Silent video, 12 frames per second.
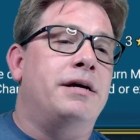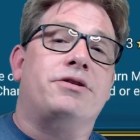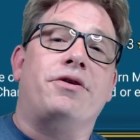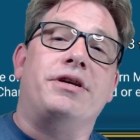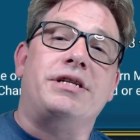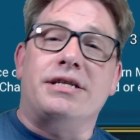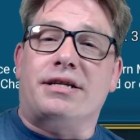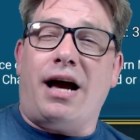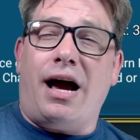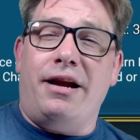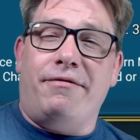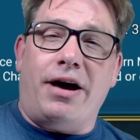So this is
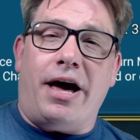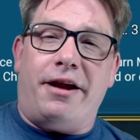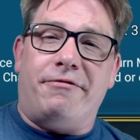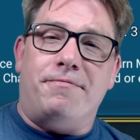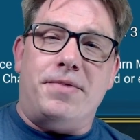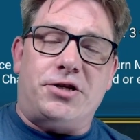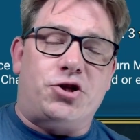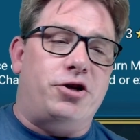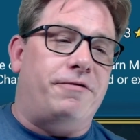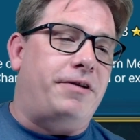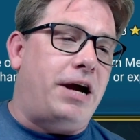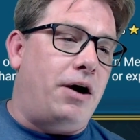kind of a Head of
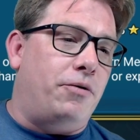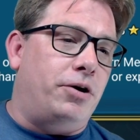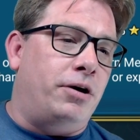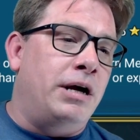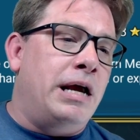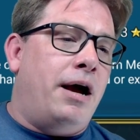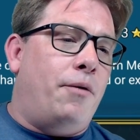Mischief counter.